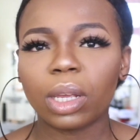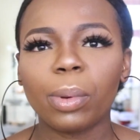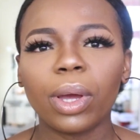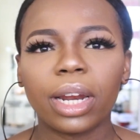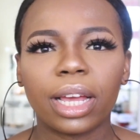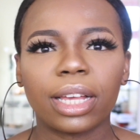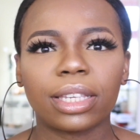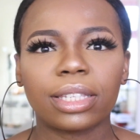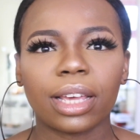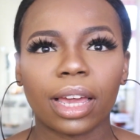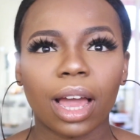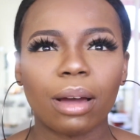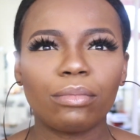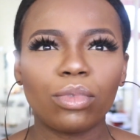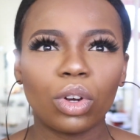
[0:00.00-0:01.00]
To be honest,
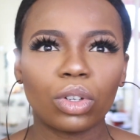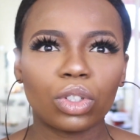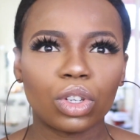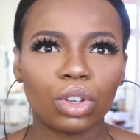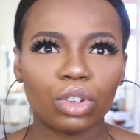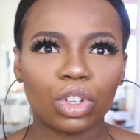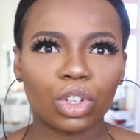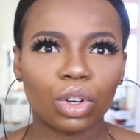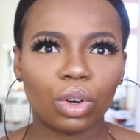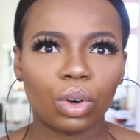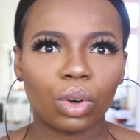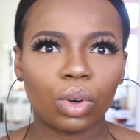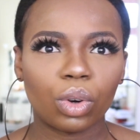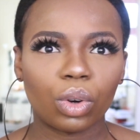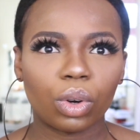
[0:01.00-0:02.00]
like I'm not too
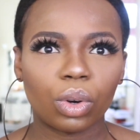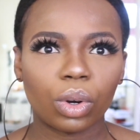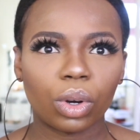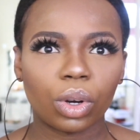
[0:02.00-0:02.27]
sure